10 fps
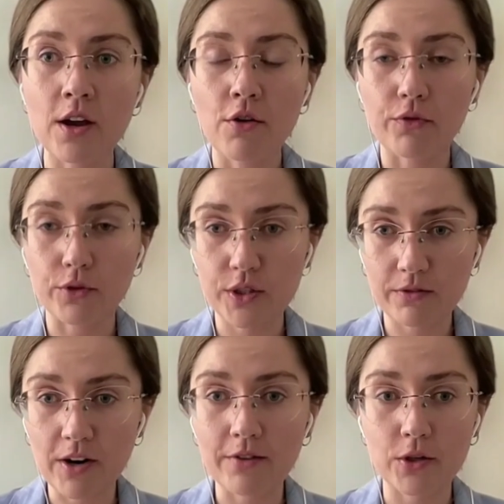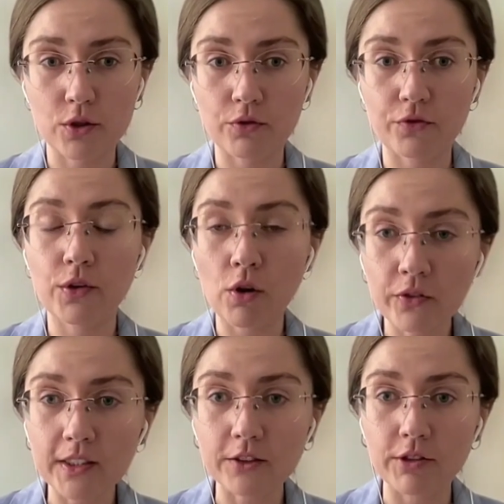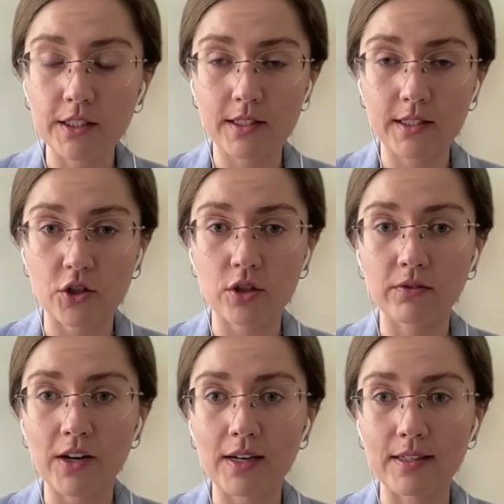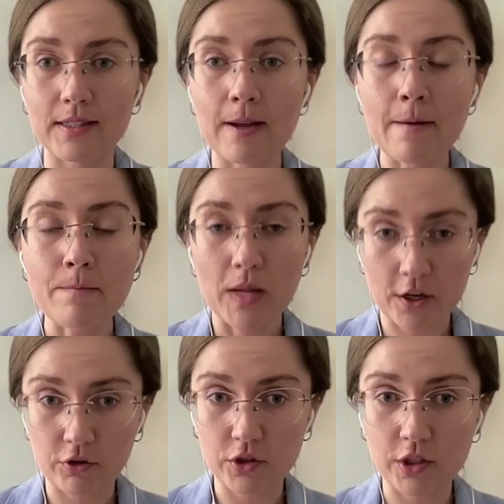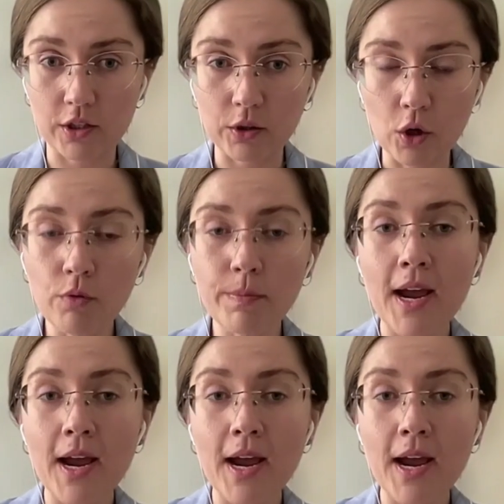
for survivors of conflict-related sexual violence across the globe.